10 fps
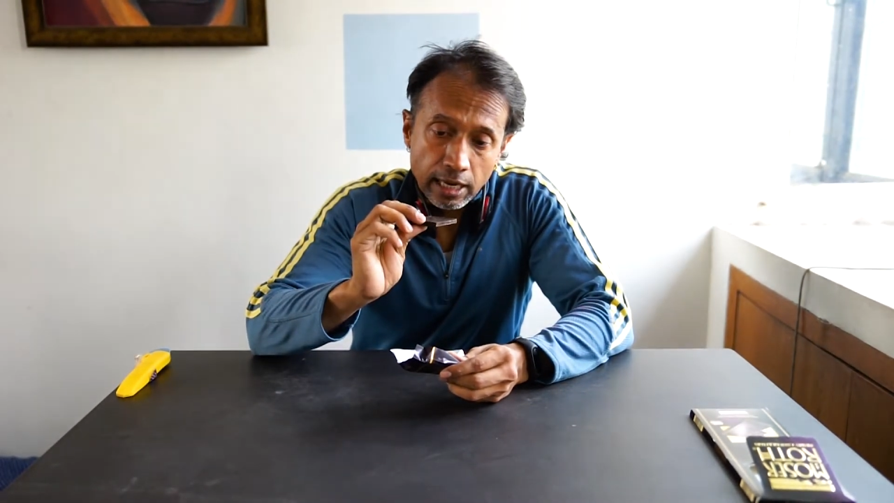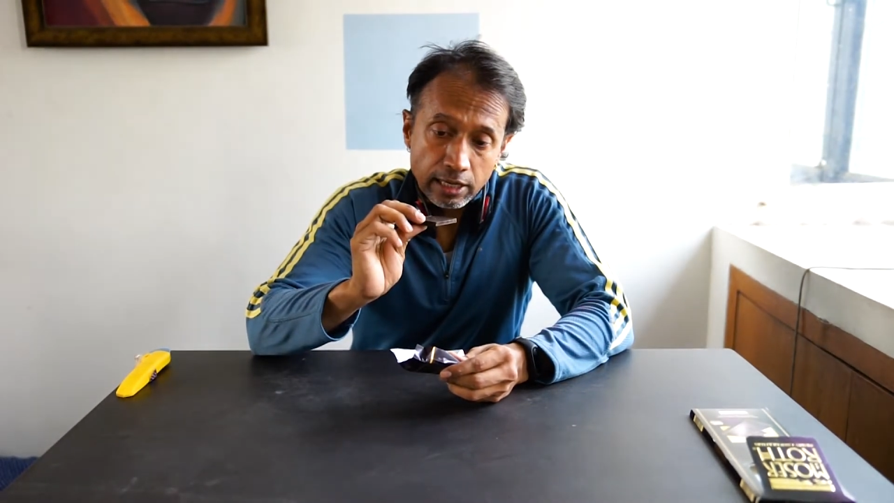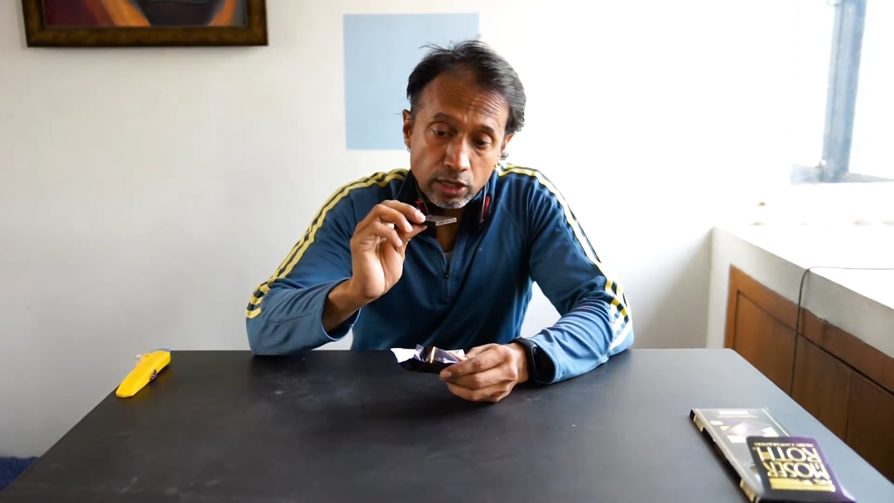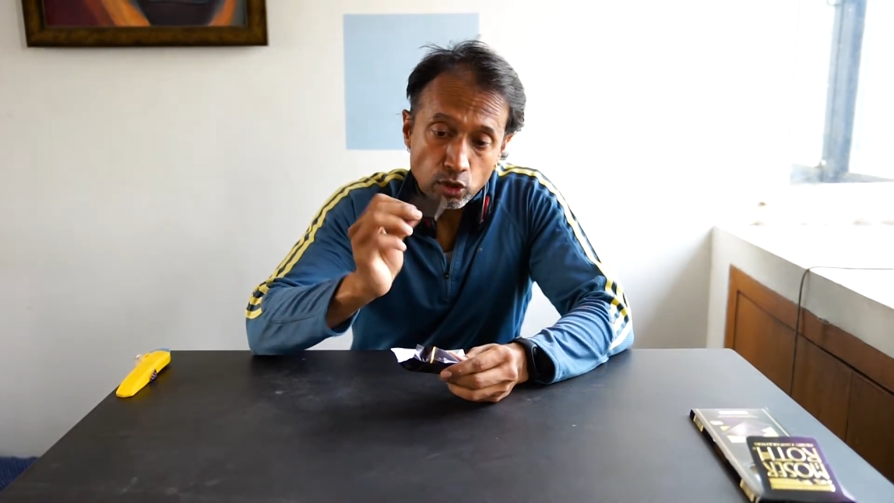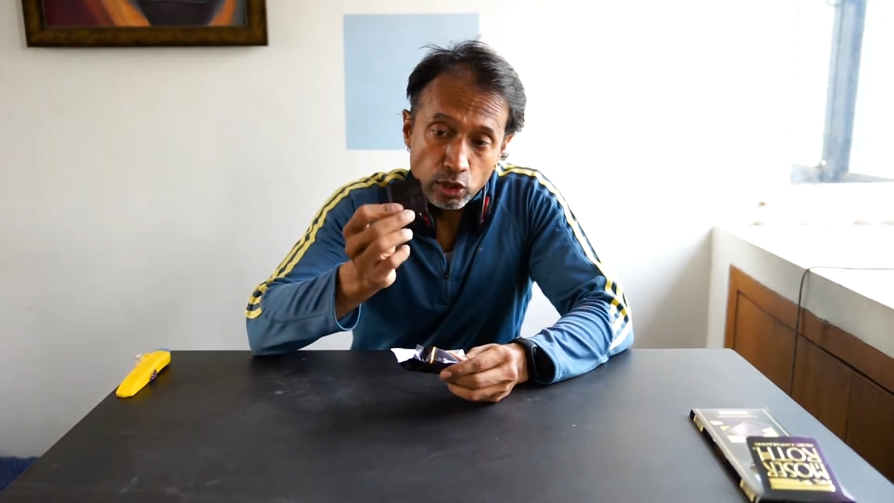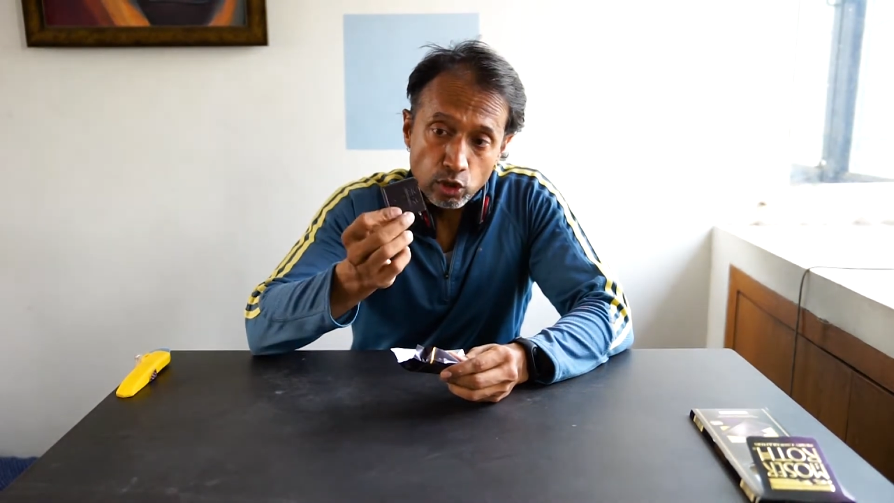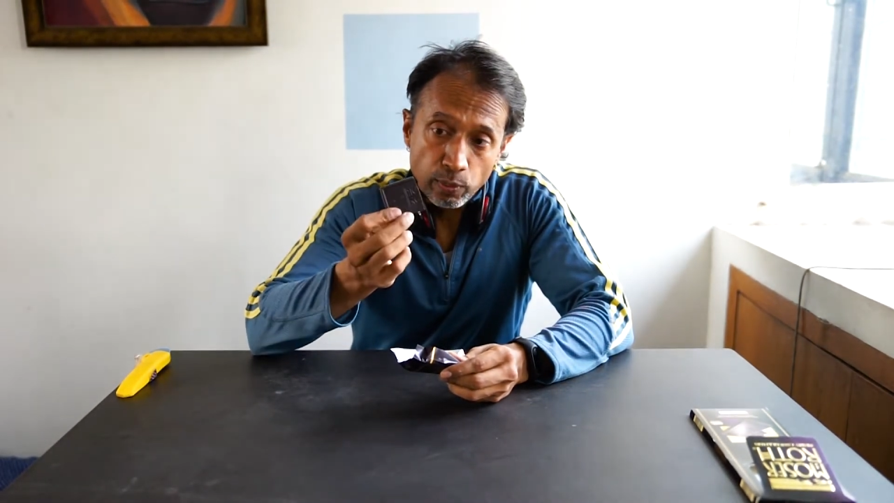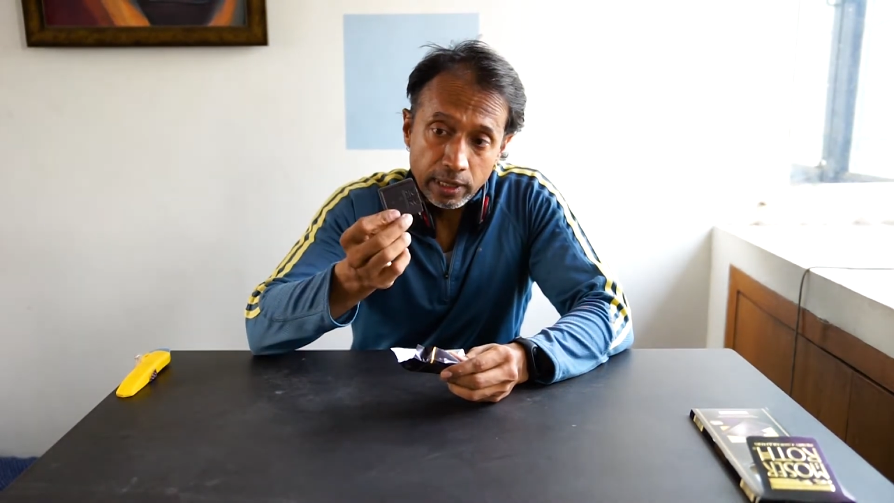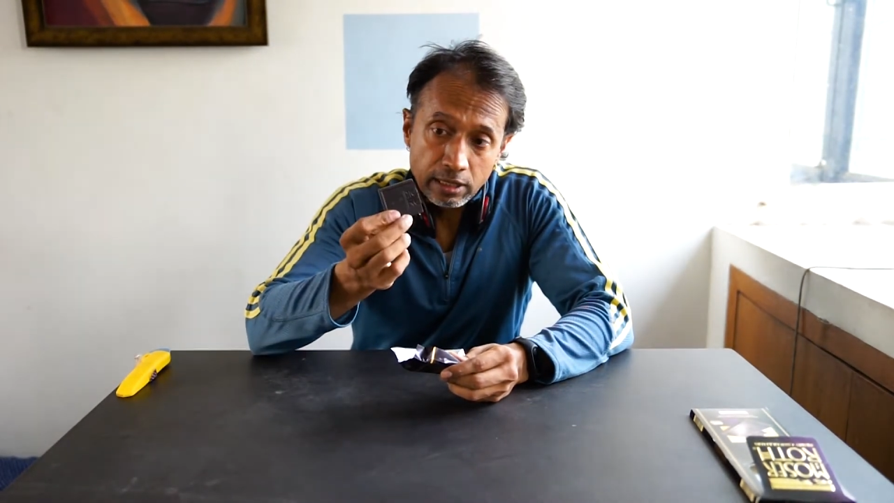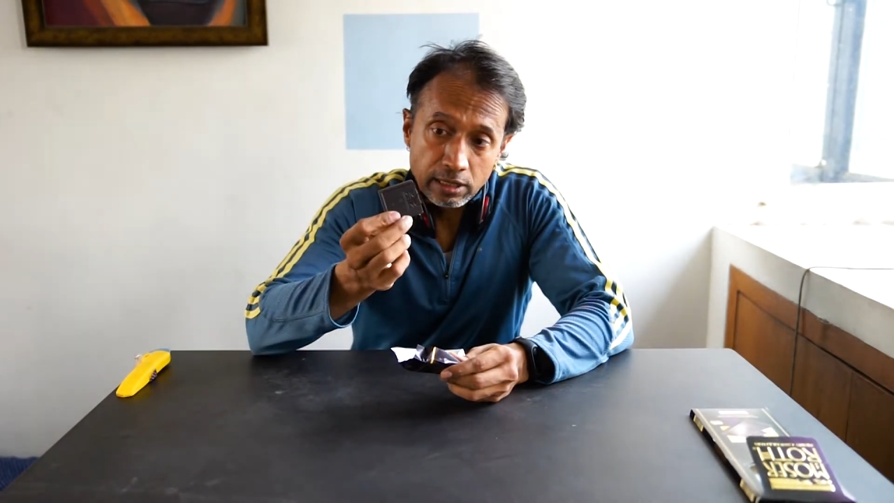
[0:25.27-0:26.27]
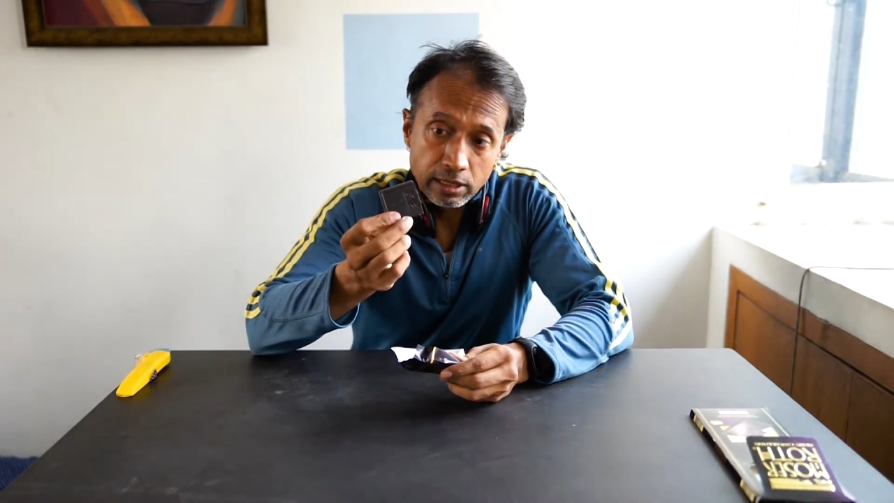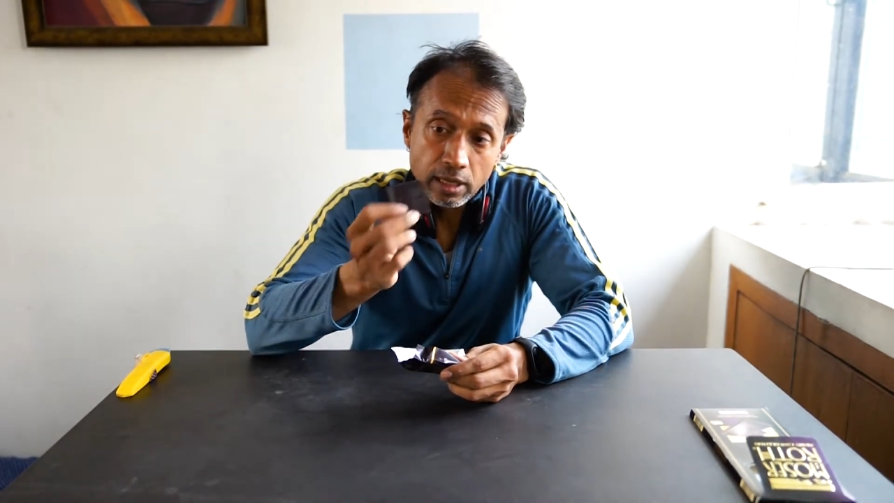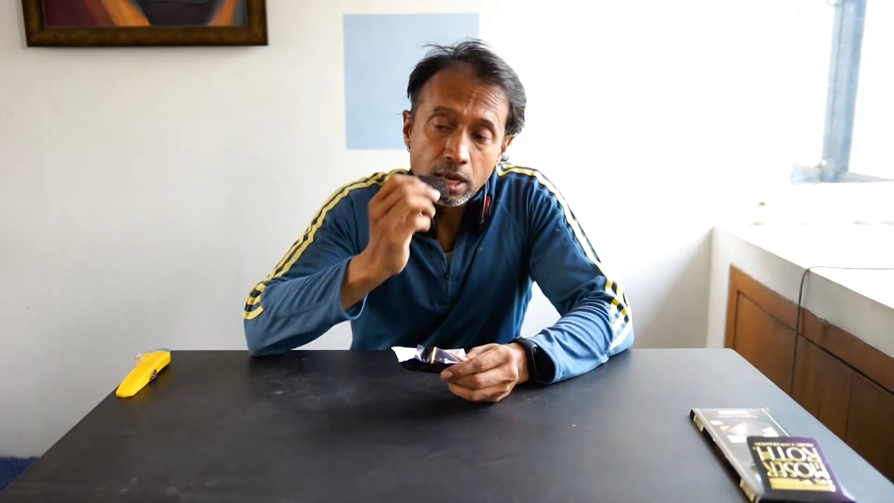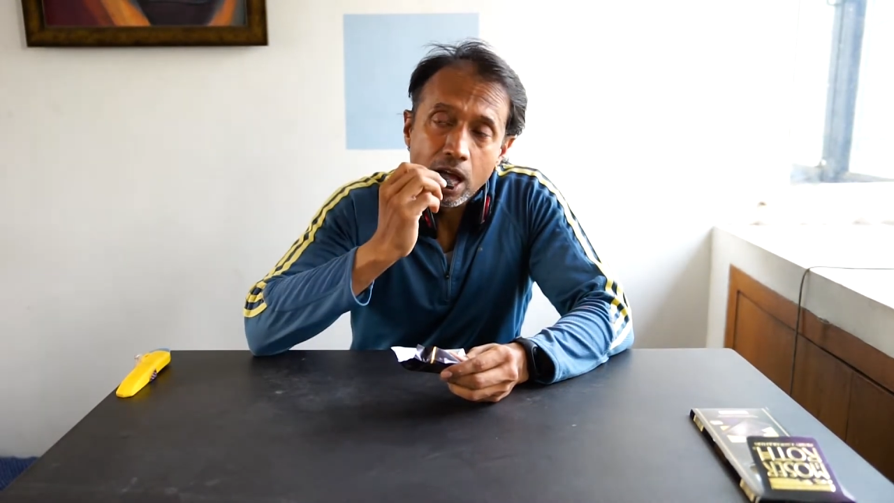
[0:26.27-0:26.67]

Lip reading: and show it to you because